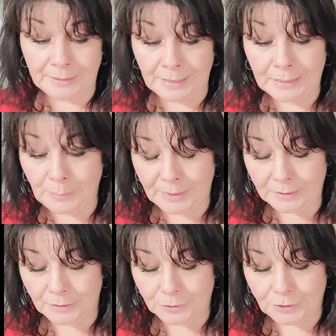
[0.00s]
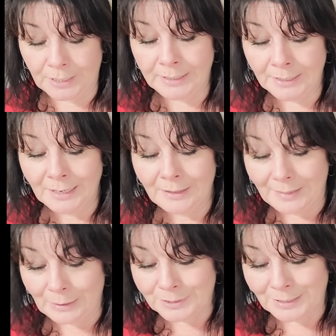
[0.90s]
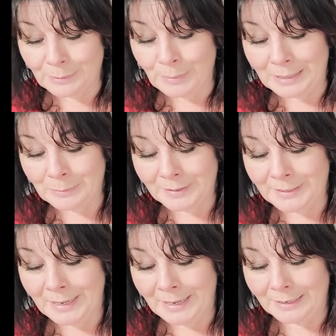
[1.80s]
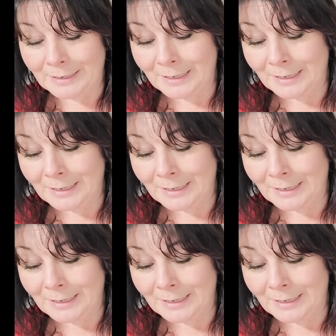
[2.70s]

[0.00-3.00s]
The Nine of Pentacles, right? That was on the bottom of the deck.